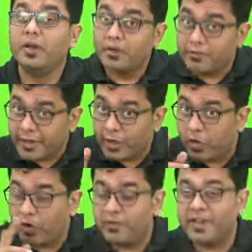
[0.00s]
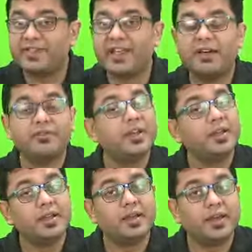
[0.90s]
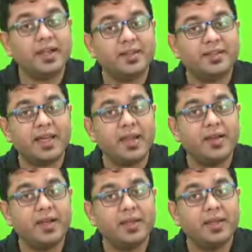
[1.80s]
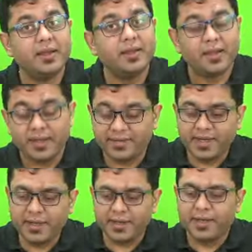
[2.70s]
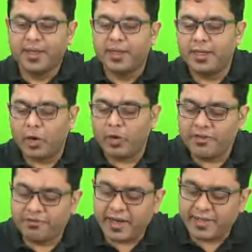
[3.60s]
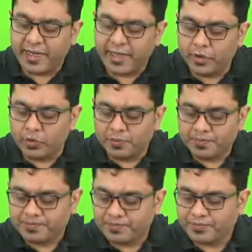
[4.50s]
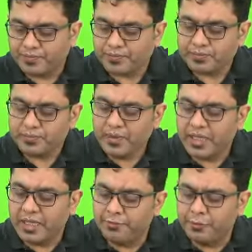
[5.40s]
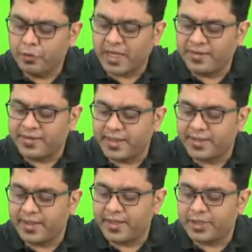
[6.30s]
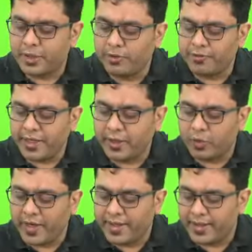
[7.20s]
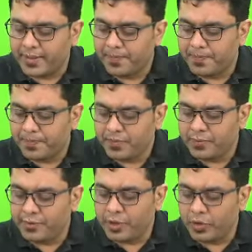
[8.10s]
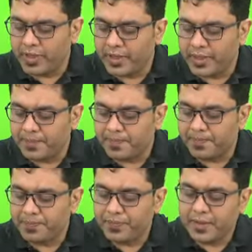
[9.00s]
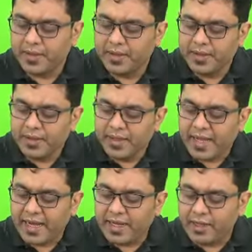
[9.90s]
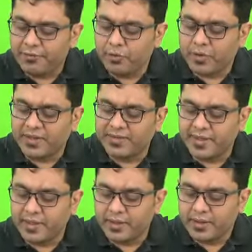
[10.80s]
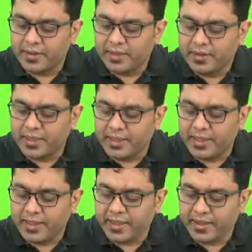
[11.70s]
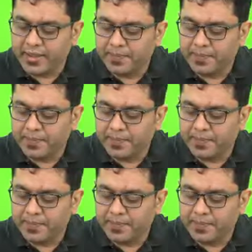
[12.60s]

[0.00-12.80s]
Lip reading: will always have greater salinity, isn't it? Now, if I tell you, if you consider the region of equator, 0 degree, and if you consider 30 degree,